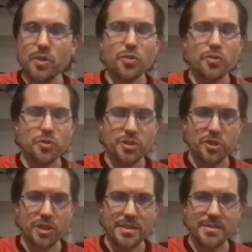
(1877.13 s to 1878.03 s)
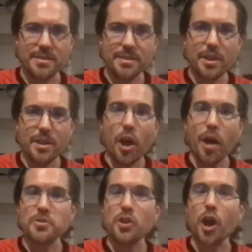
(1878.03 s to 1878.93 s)
nutritionists,
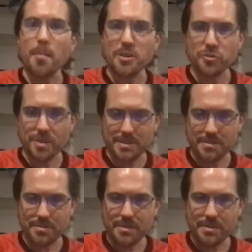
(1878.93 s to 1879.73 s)
optometrists,